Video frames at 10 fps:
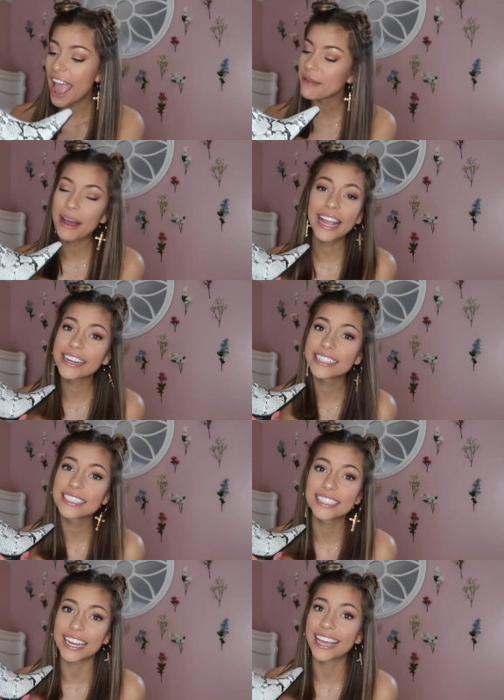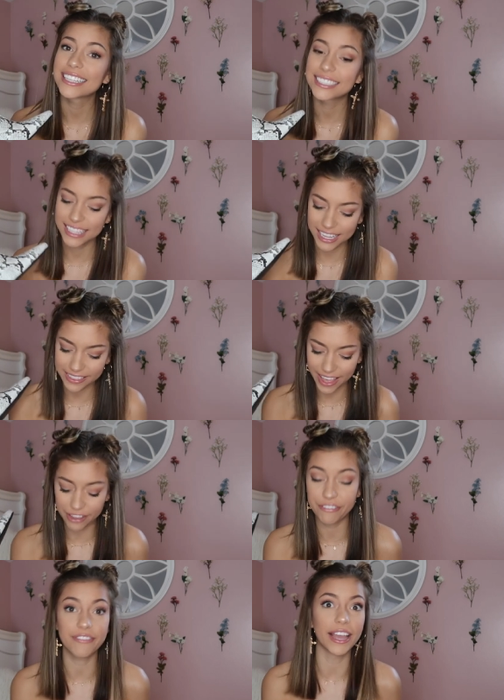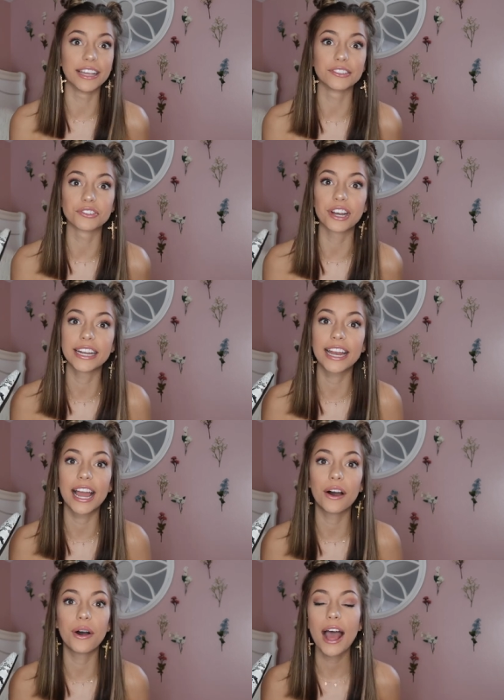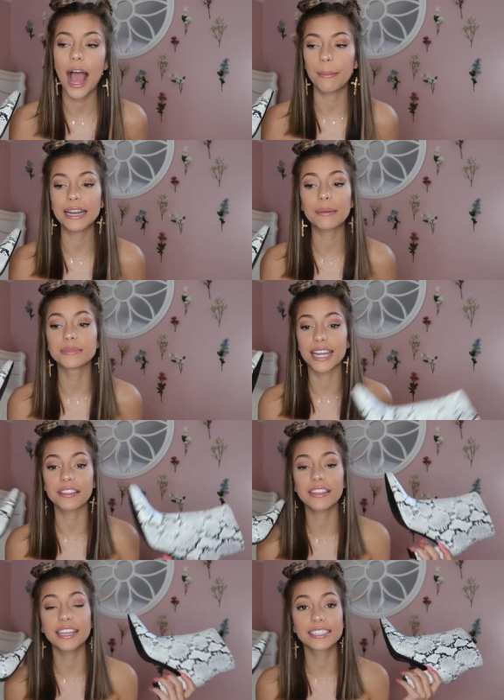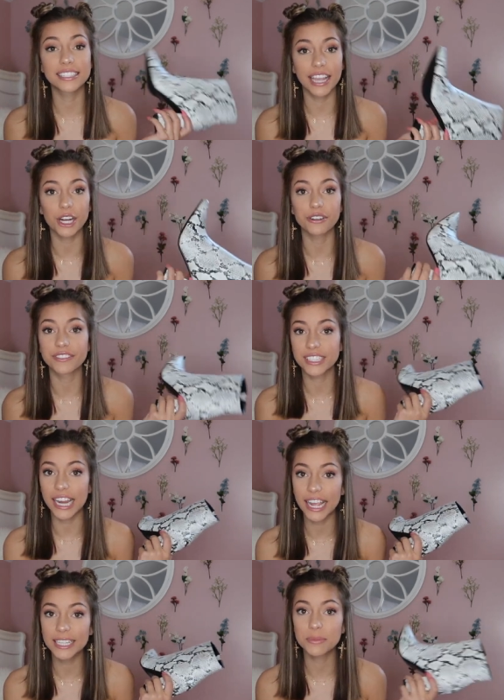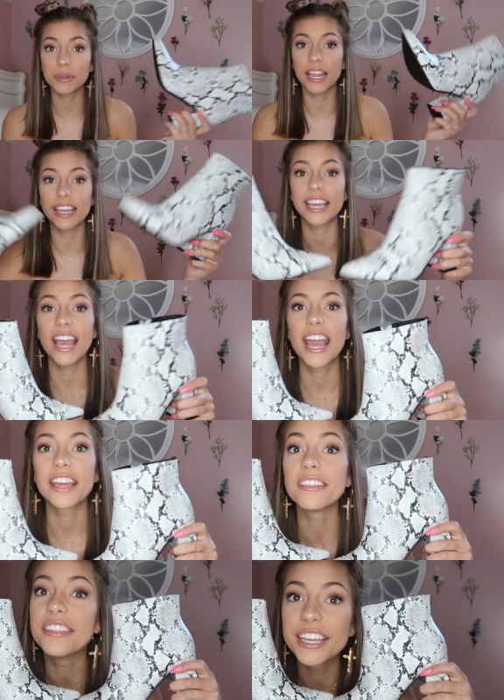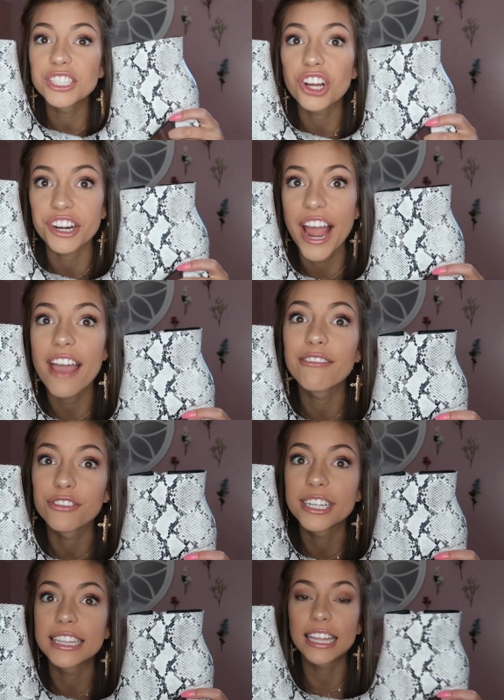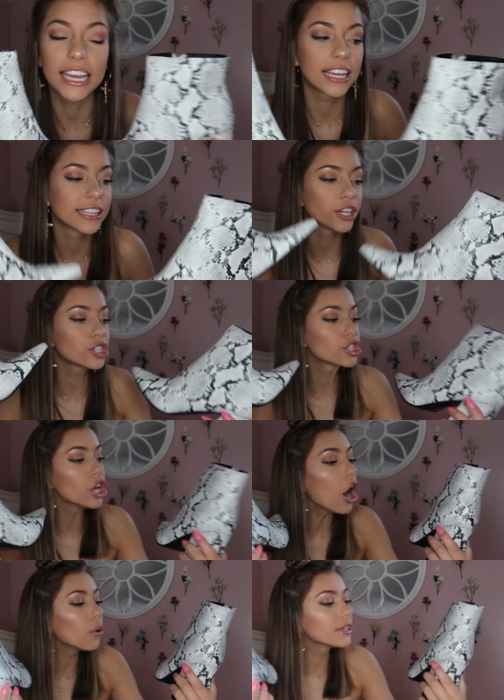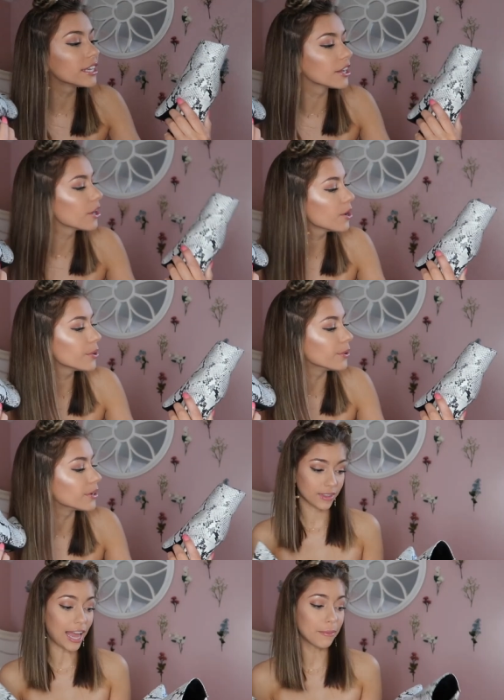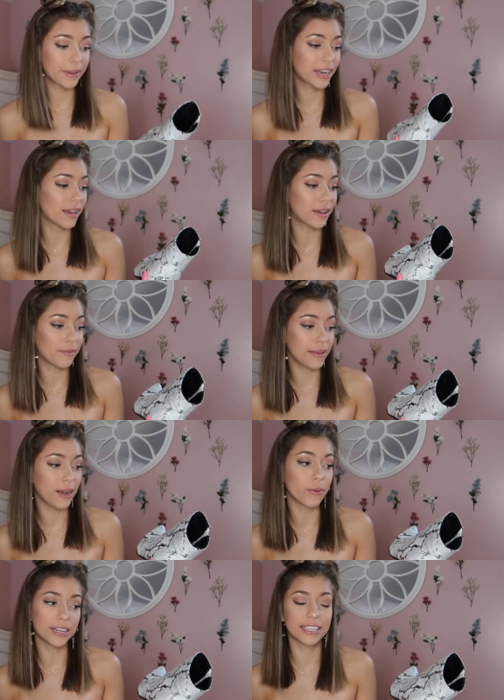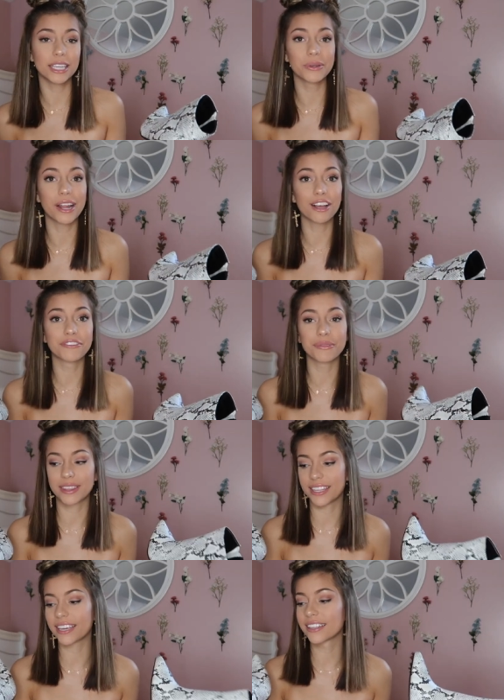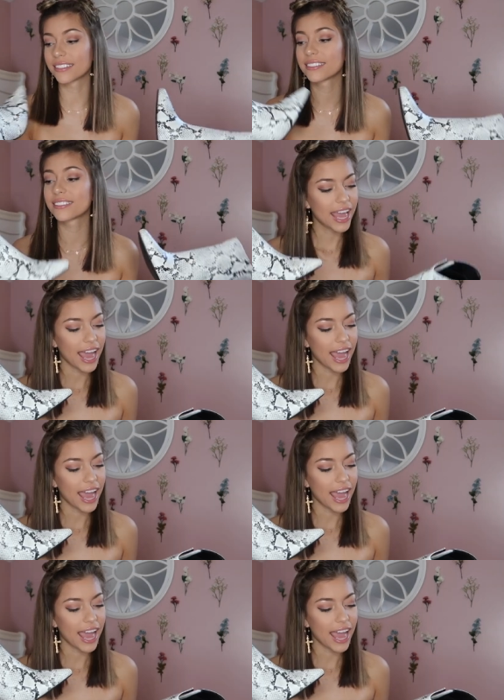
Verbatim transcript: am I in the snake skin like phase right now? I mean, I'm definitely scared of snakes, but like these are everything. They're so cute. I'm gonna make one cute outfit with these.